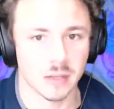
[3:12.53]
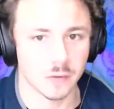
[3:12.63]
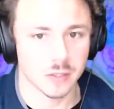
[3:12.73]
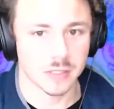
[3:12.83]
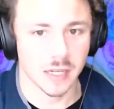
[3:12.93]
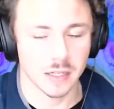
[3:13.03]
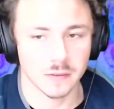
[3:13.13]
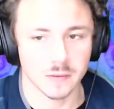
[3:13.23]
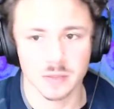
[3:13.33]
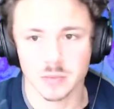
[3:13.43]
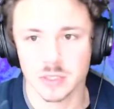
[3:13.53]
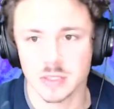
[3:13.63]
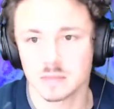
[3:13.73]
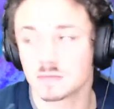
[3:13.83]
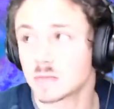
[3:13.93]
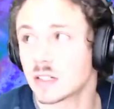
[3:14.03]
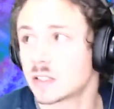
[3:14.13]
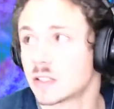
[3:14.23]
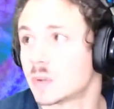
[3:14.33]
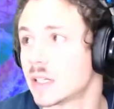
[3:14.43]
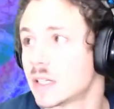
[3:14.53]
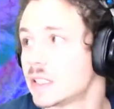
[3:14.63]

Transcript: for a second for some reason. I don't know why.